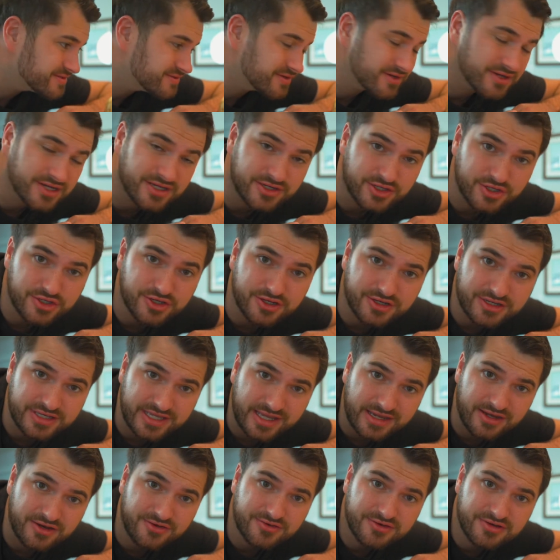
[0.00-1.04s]
they're gonna cook
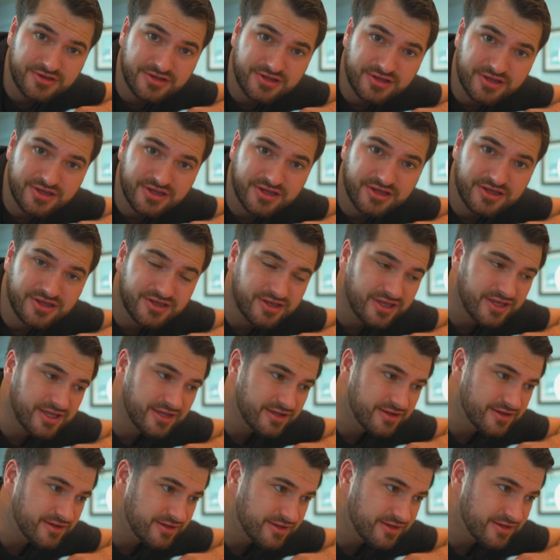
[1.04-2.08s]
down,
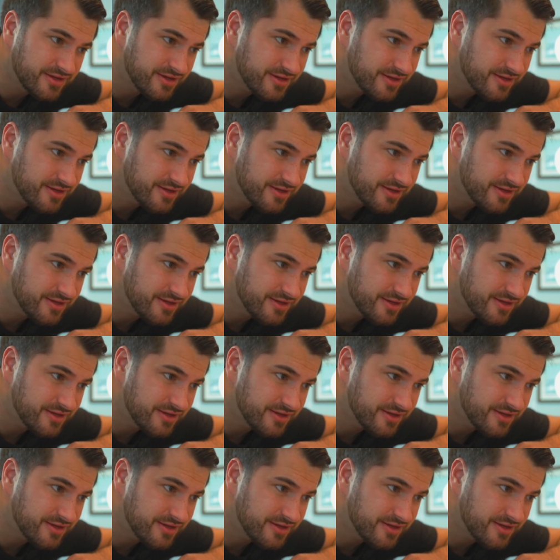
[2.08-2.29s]
and